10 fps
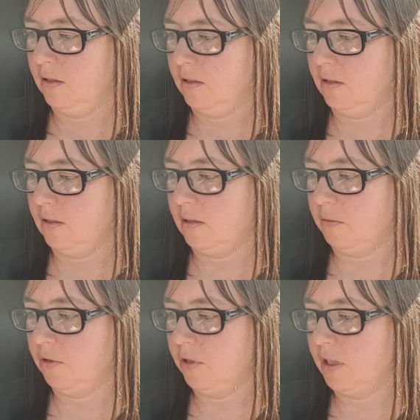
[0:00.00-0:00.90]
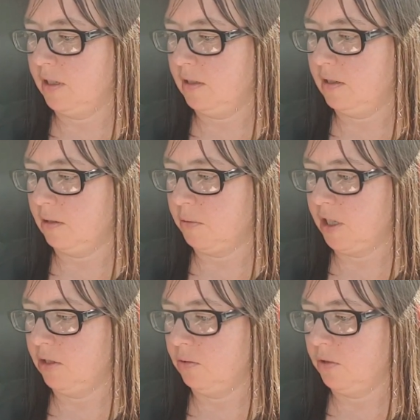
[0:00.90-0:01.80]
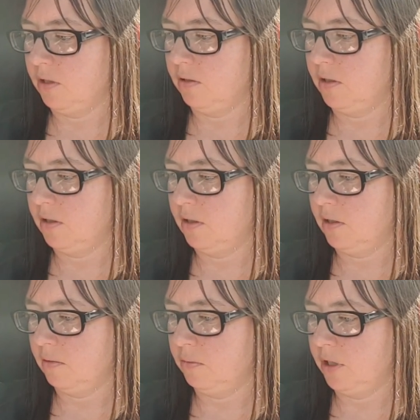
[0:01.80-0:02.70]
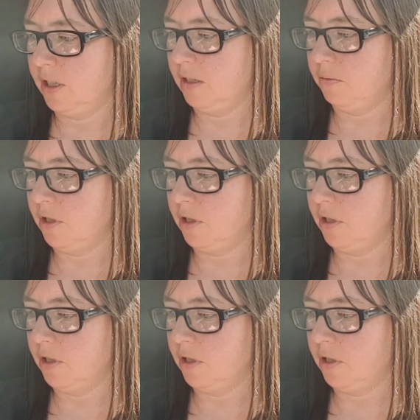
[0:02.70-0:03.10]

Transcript: Since I'm doing this, I might as well complete the